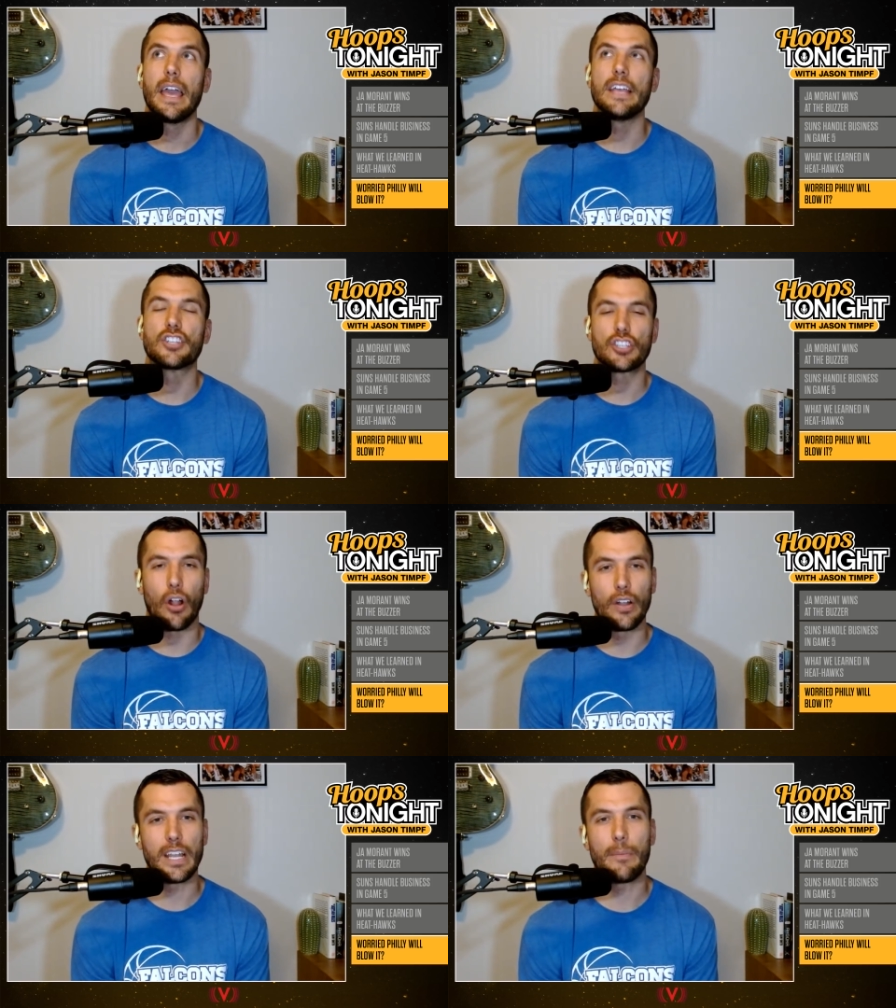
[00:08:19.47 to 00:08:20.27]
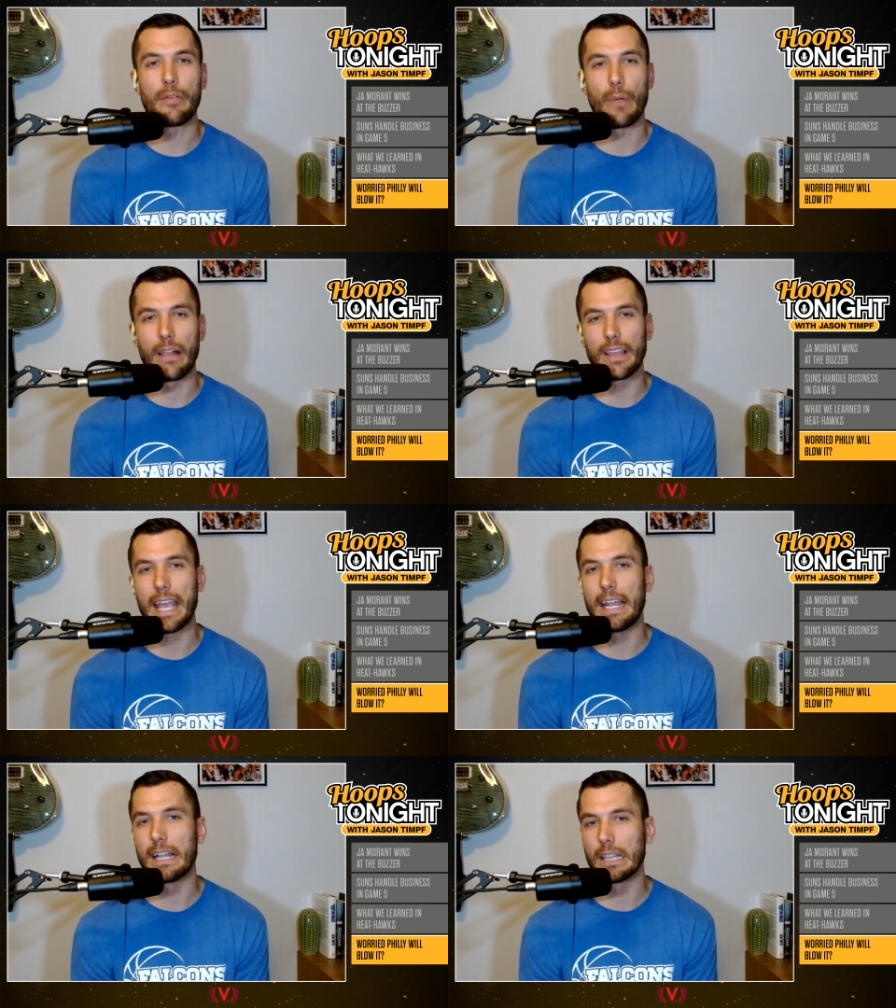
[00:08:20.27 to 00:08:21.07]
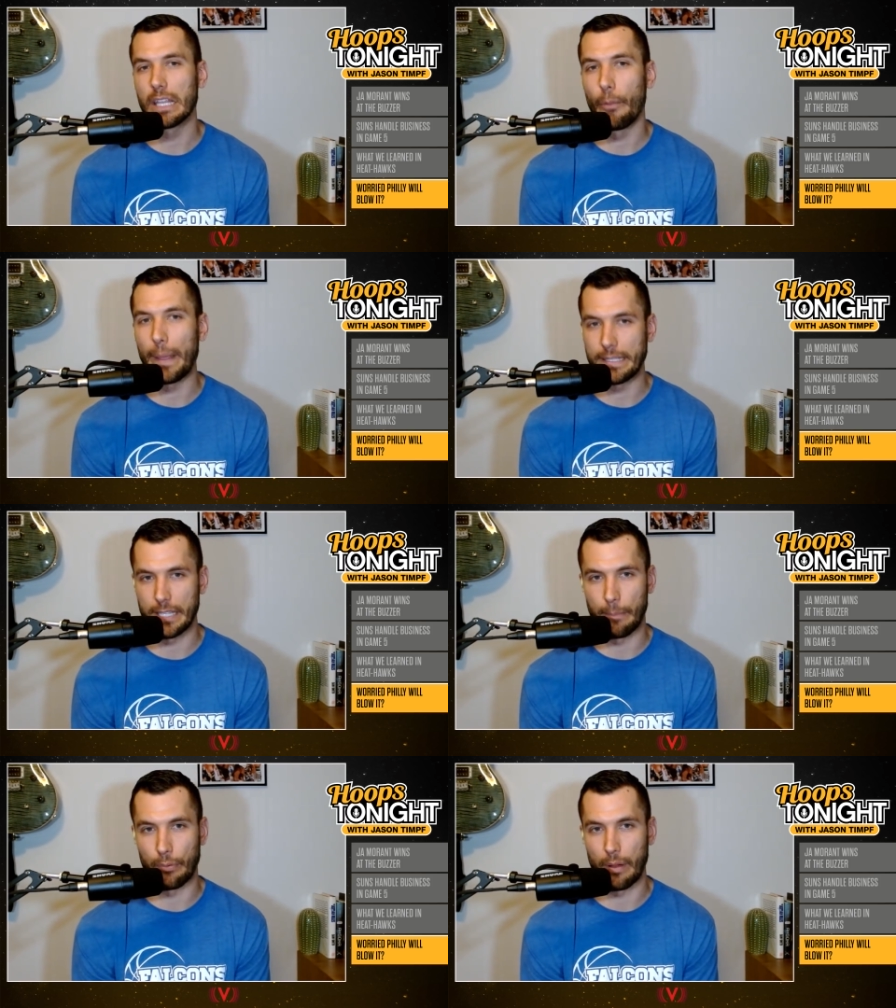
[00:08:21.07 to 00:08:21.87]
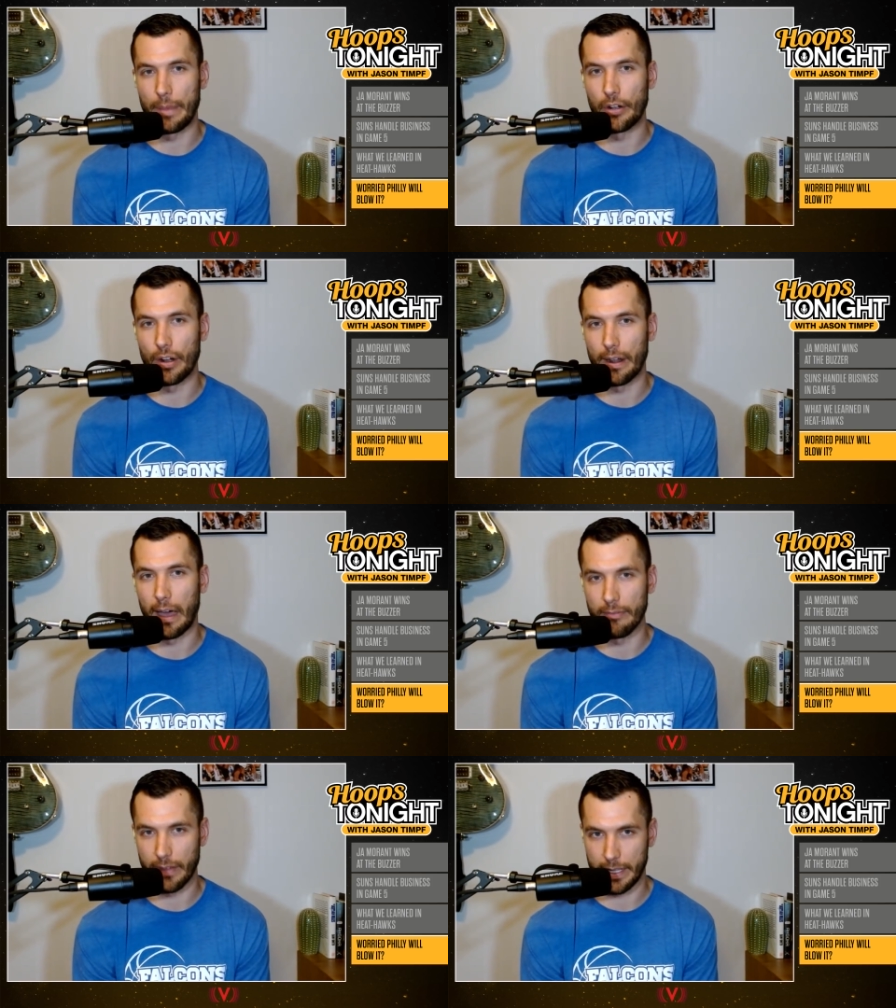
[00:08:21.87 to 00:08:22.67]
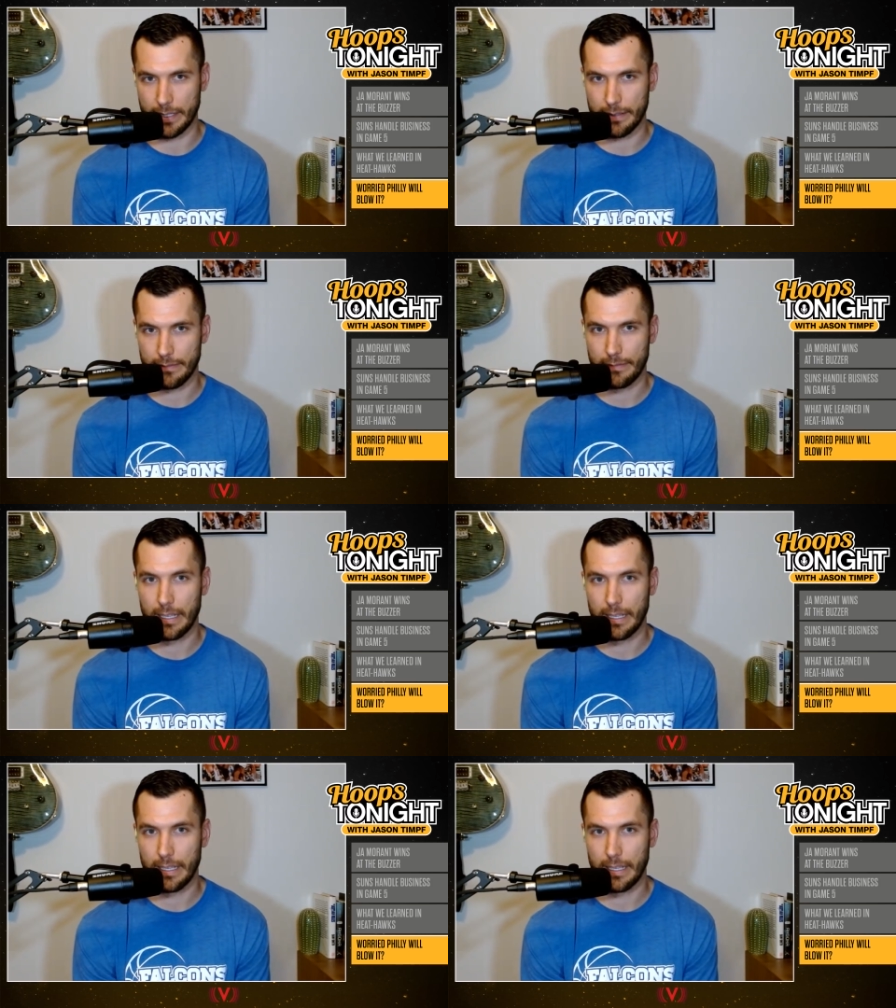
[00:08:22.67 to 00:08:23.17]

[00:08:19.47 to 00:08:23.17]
is starting to be relegated a little bit to the perimeter on offense